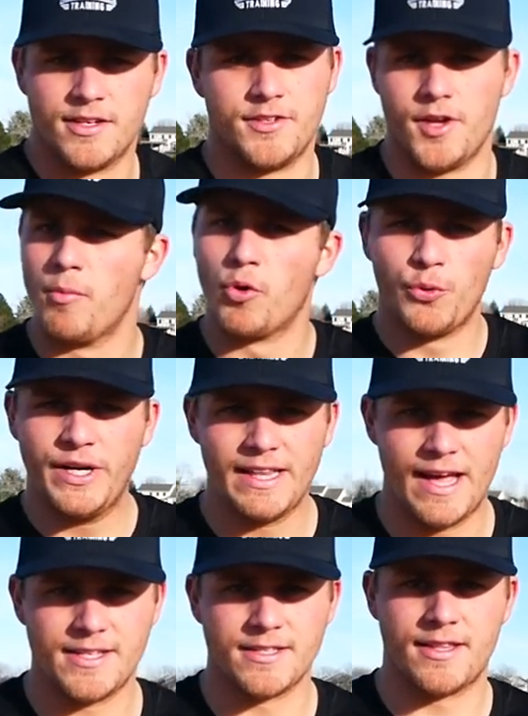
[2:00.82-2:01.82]
and double
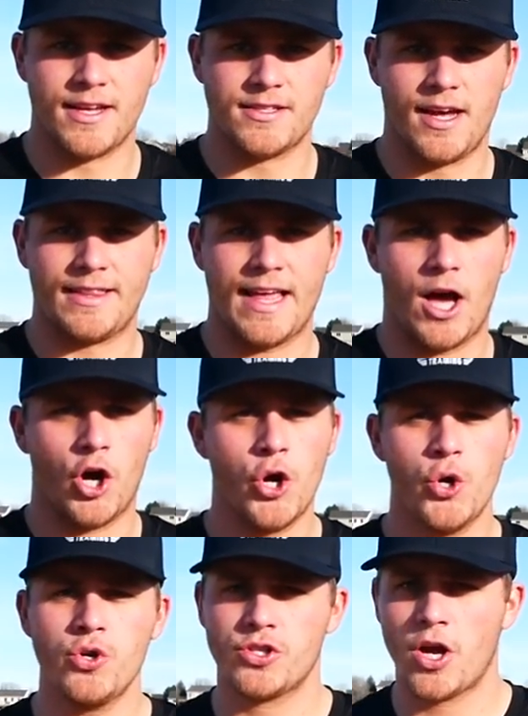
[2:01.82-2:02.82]
relays and things like that,
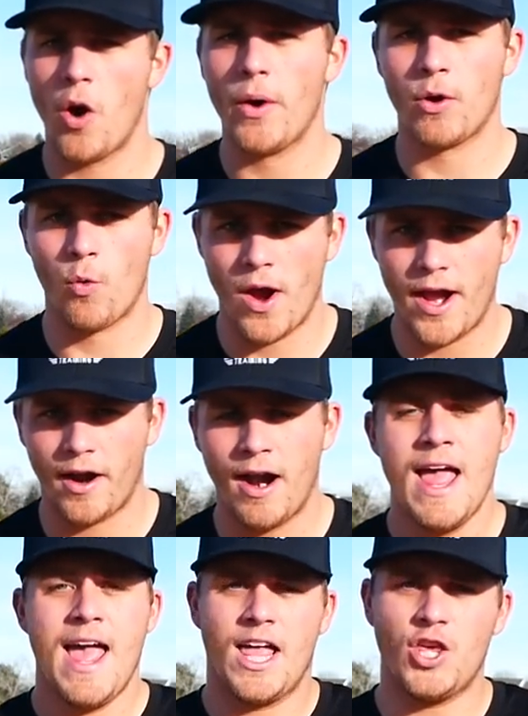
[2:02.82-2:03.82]
who's going where.
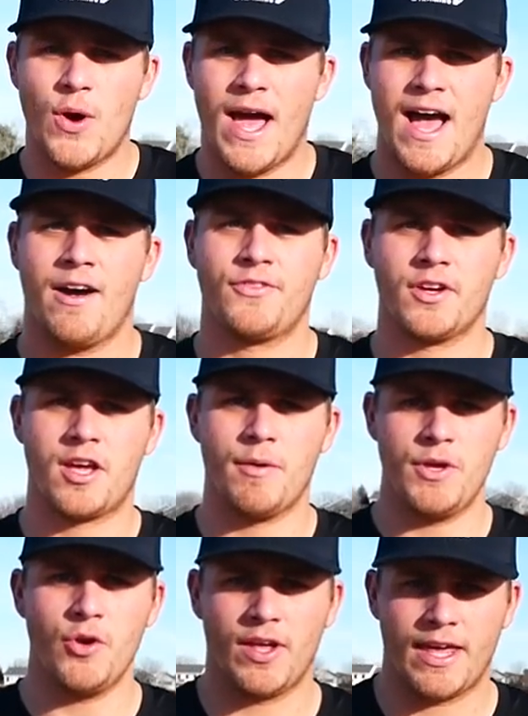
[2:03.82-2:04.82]
And you have to
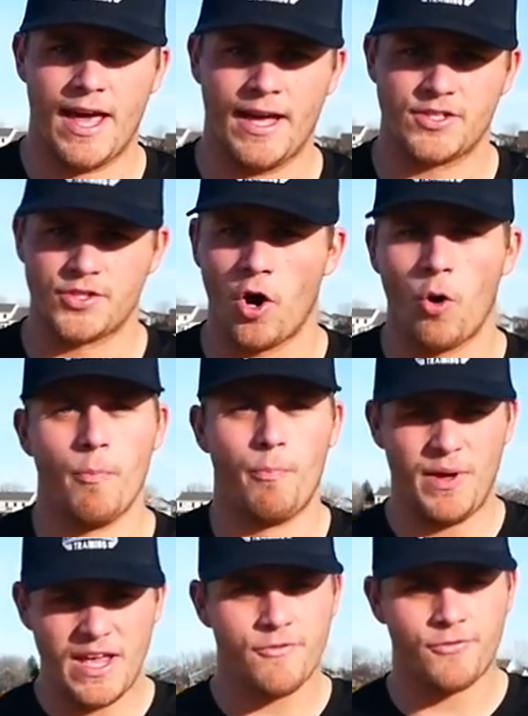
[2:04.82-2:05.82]
communicate. So
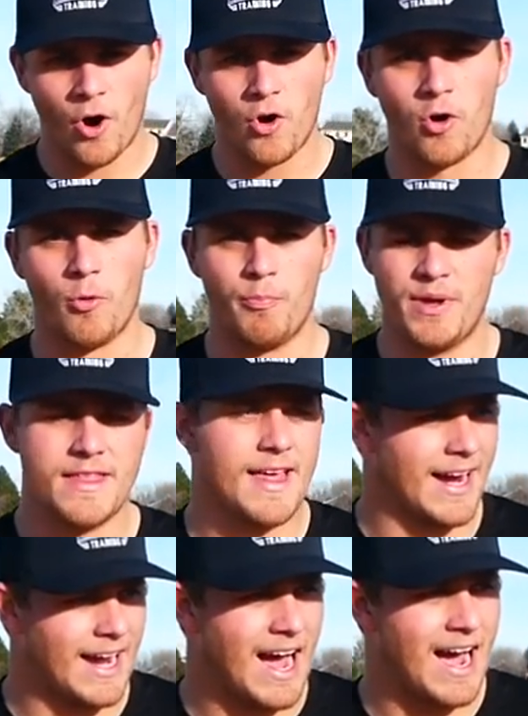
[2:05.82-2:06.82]
be vocal, be
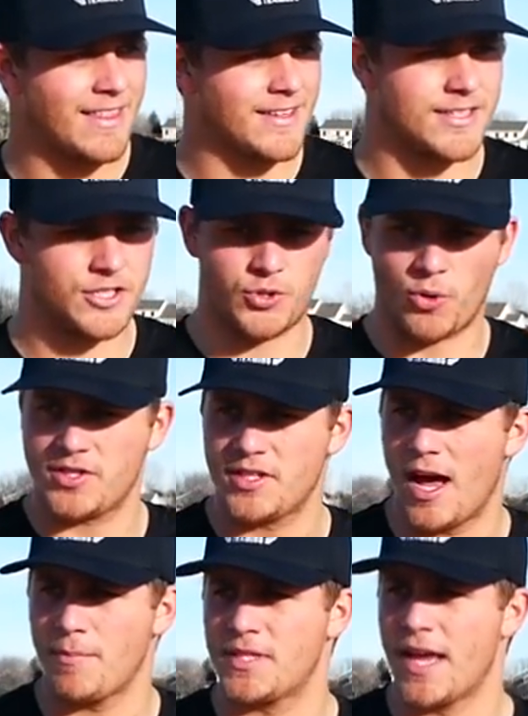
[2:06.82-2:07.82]
that guy that's at
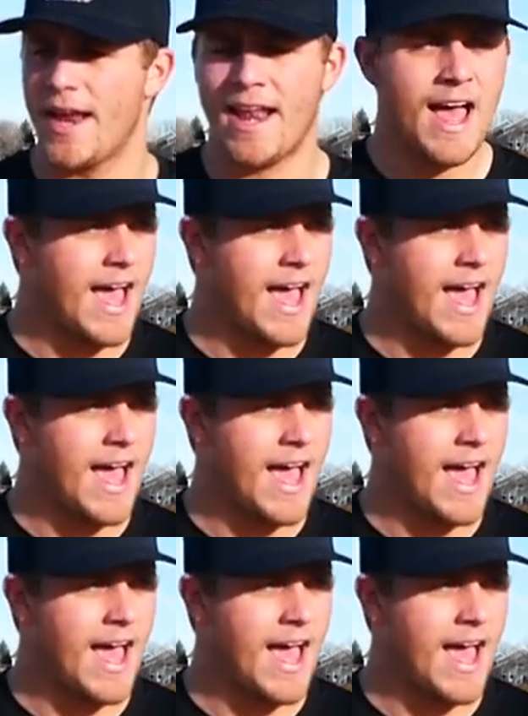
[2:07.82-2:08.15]
shortstop saying,